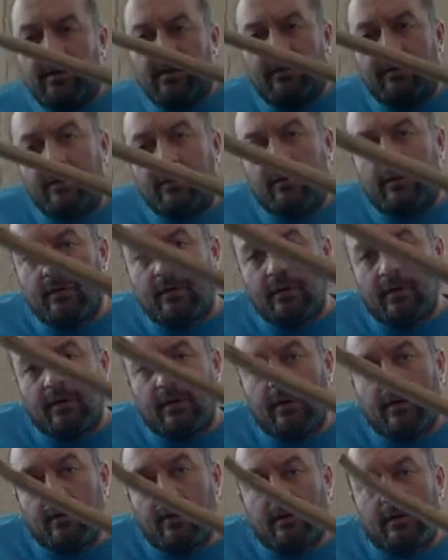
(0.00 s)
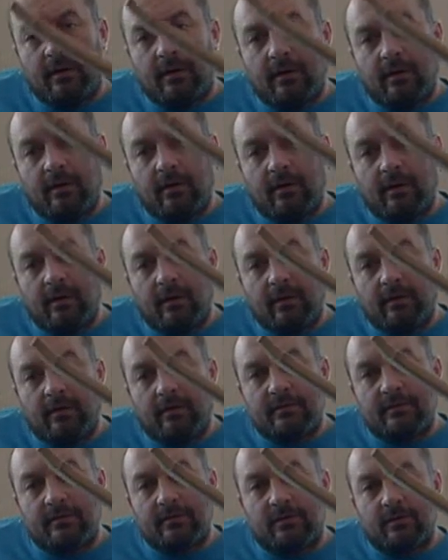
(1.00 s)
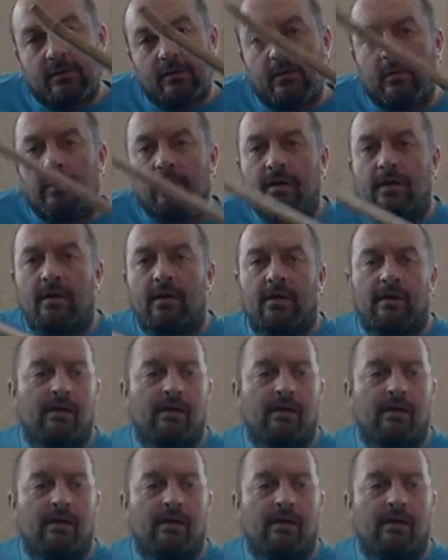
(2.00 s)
If you look right there, there's a short one.